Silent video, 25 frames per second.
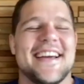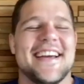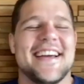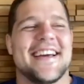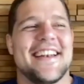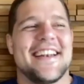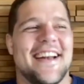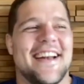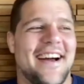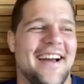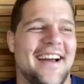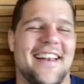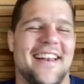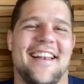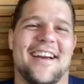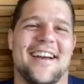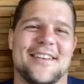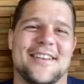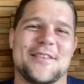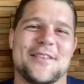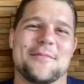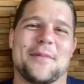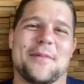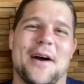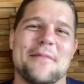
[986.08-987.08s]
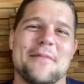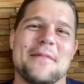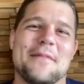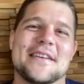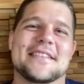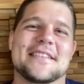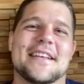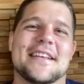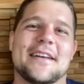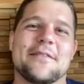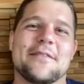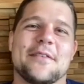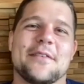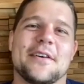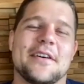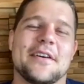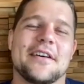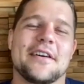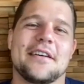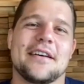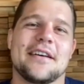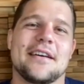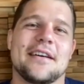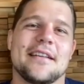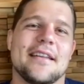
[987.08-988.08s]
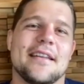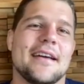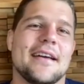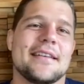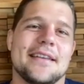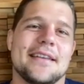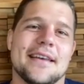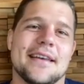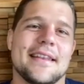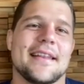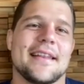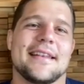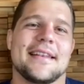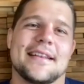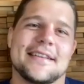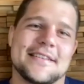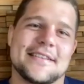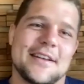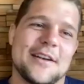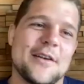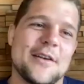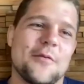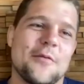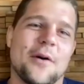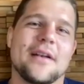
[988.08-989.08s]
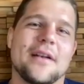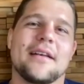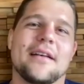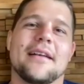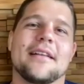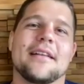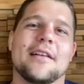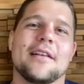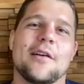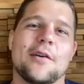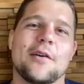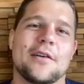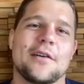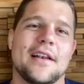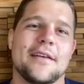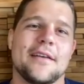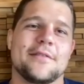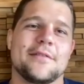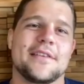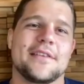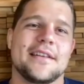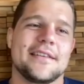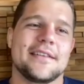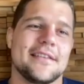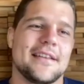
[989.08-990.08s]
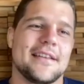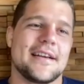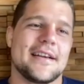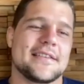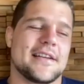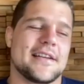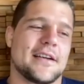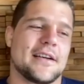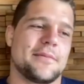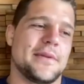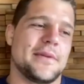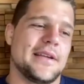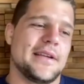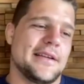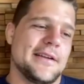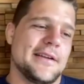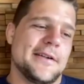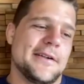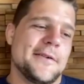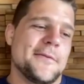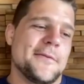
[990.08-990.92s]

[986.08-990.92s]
and I, I, like to pride myself on the idea that there's only one real lock left in today's rugby.